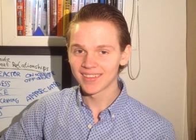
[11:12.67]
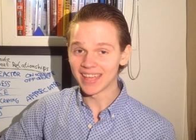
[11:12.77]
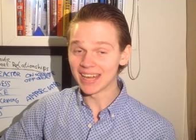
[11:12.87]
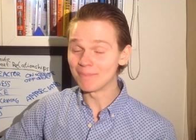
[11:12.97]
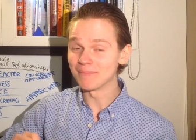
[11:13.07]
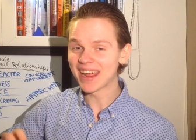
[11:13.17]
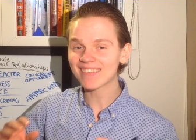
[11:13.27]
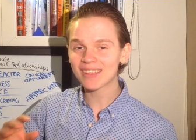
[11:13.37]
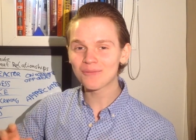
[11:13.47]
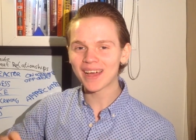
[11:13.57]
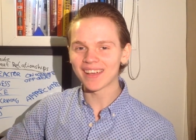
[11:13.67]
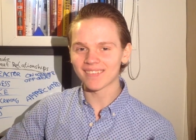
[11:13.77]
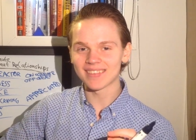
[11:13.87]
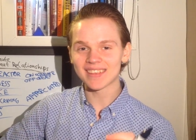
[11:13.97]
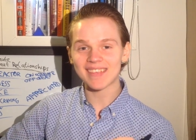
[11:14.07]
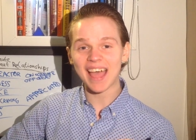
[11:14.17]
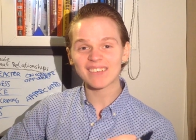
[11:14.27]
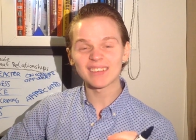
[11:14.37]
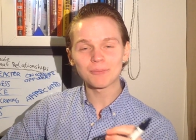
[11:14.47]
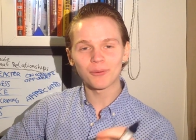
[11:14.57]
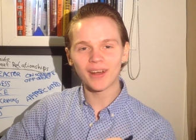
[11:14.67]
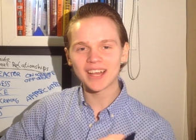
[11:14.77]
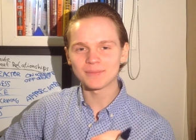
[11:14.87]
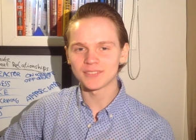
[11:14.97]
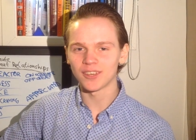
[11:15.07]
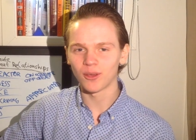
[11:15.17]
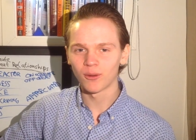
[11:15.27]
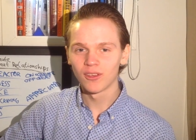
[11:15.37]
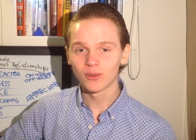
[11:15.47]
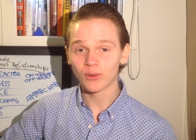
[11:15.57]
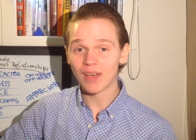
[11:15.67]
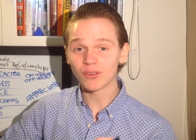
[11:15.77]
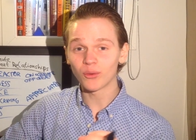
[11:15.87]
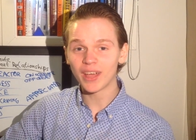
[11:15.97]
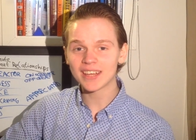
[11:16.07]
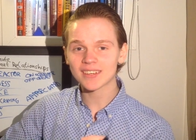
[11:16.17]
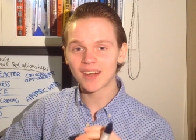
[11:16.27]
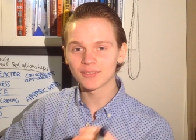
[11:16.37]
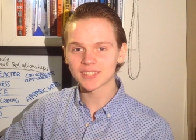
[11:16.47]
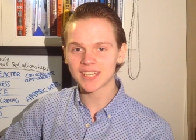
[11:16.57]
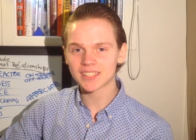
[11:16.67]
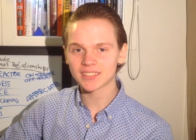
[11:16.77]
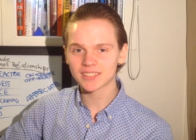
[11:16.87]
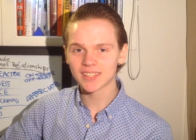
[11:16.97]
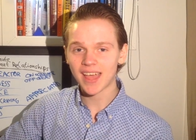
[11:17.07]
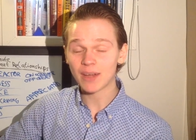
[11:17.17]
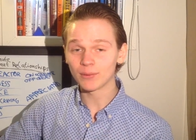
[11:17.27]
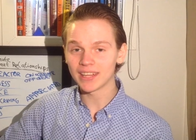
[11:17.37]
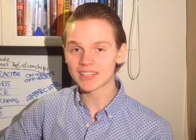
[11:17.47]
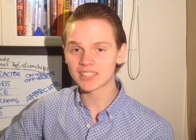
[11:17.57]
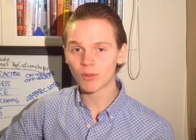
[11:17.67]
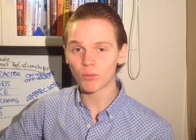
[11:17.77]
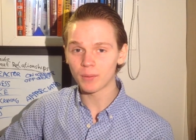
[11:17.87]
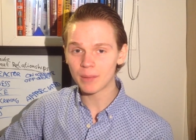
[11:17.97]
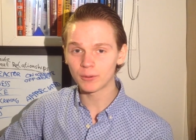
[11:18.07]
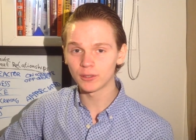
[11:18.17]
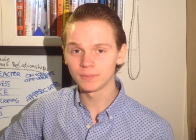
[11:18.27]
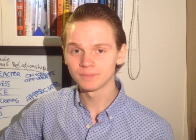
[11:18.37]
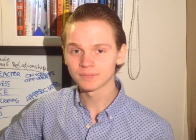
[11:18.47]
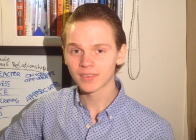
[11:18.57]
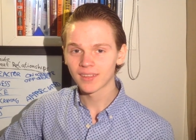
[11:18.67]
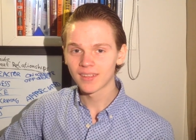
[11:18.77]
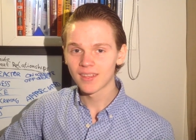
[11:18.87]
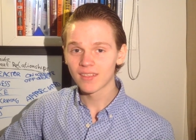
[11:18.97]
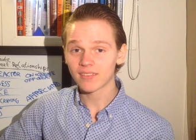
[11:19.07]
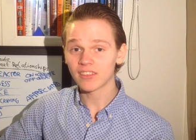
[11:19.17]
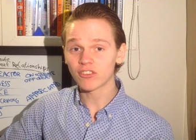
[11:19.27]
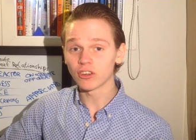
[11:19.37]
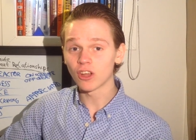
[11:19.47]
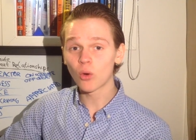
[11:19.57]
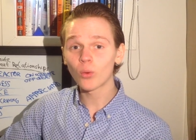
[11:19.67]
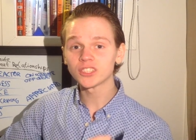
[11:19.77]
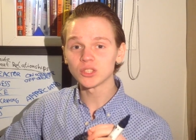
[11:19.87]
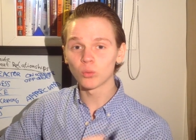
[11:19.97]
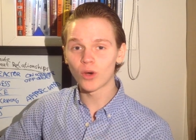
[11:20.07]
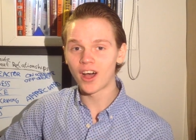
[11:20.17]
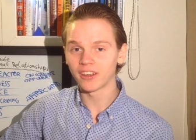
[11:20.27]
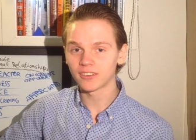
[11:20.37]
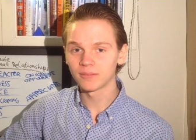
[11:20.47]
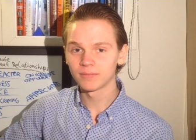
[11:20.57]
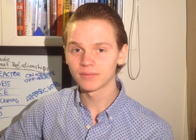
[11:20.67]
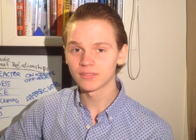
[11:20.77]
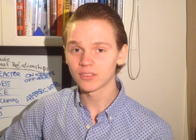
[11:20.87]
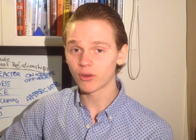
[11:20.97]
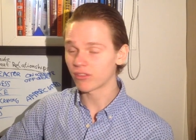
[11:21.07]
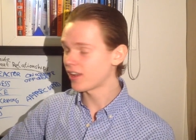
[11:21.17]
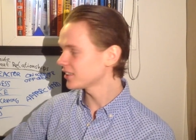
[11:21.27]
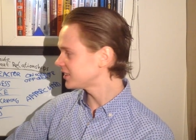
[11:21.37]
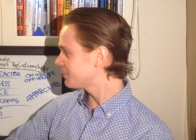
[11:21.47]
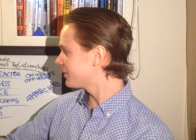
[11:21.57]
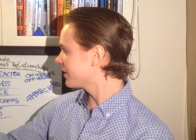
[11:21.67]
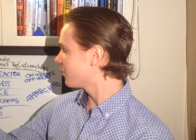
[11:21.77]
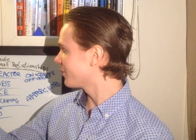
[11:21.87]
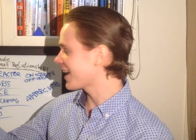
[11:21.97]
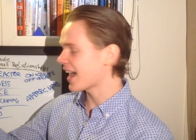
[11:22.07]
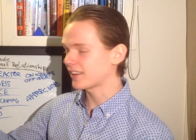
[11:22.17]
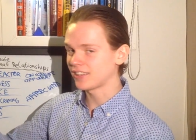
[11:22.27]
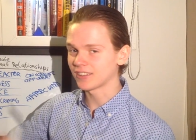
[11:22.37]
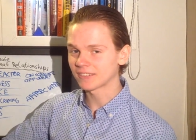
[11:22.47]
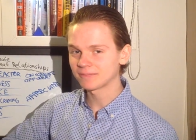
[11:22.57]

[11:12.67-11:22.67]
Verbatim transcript: In amazing ways, this actually primes you to have great conversations and relationships with people, since you know what you want. It's not simply reacting.